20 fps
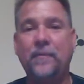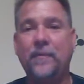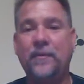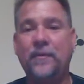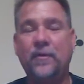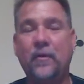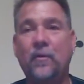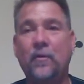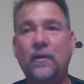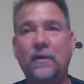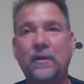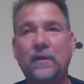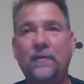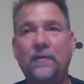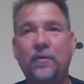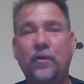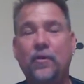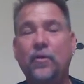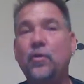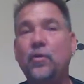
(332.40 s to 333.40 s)
So
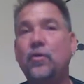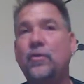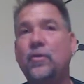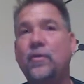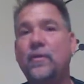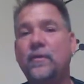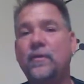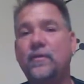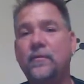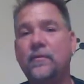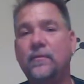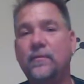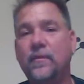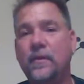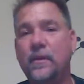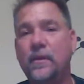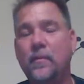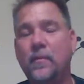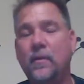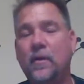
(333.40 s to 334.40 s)
if you're new to this
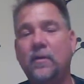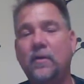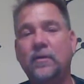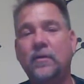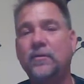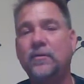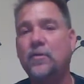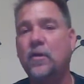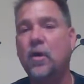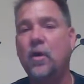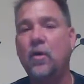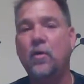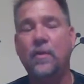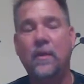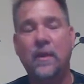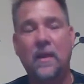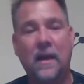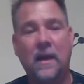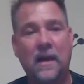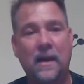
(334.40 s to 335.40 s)
video blog, just know
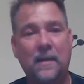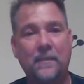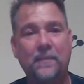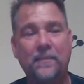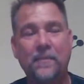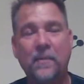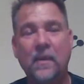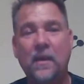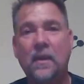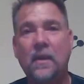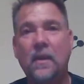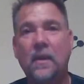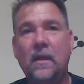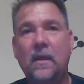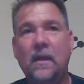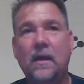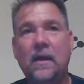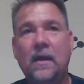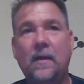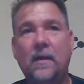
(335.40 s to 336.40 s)
that I'm
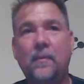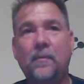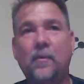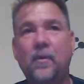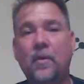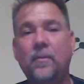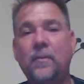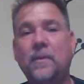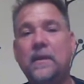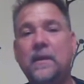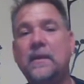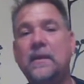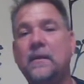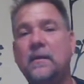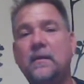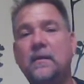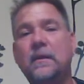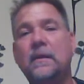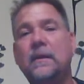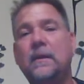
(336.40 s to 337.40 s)
going to be
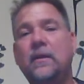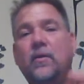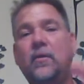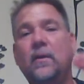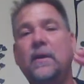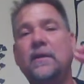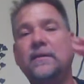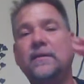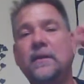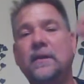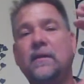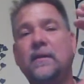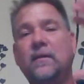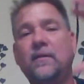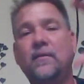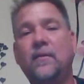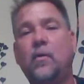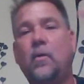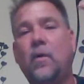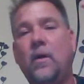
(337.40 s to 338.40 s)
increasing
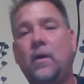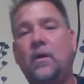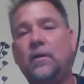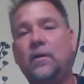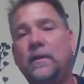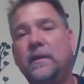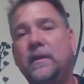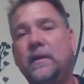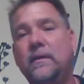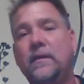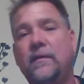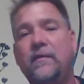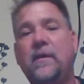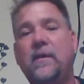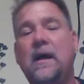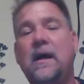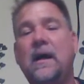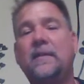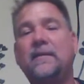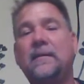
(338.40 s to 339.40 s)
the quality of the
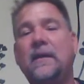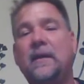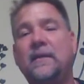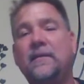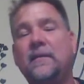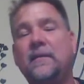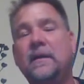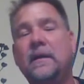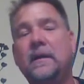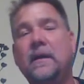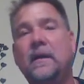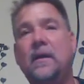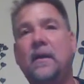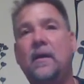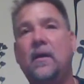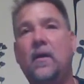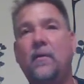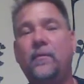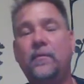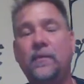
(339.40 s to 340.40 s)
content.
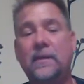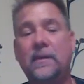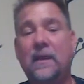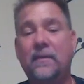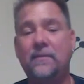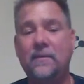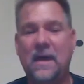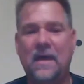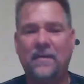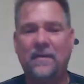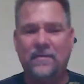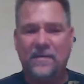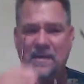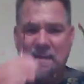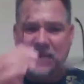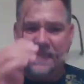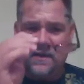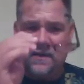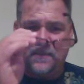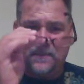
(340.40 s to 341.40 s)
Hopefully not
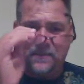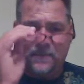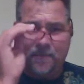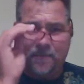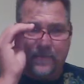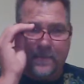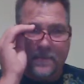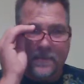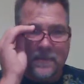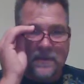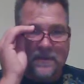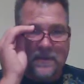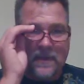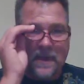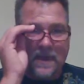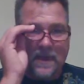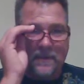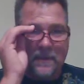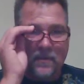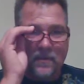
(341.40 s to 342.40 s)
the
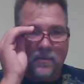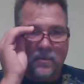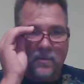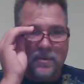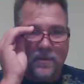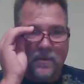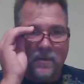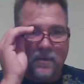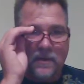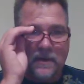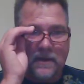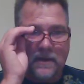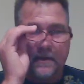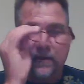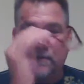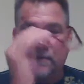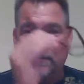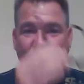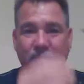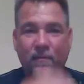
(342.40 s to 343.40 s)
timing, which I'm already
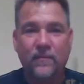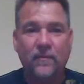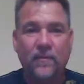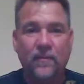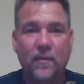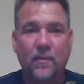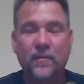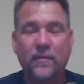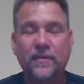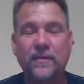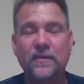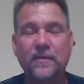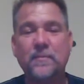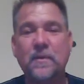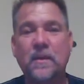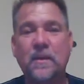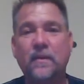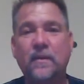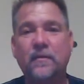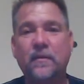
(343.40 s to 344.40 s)
into almost 6
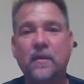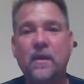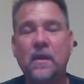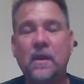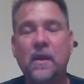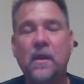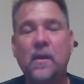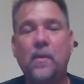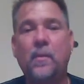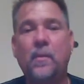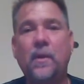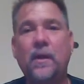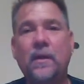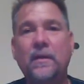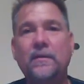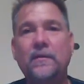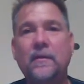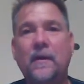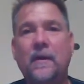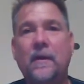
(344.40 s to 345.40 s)
minutes,
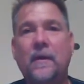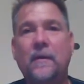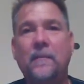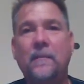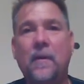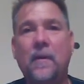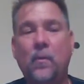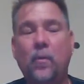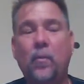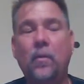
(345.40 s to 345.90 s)
but I'm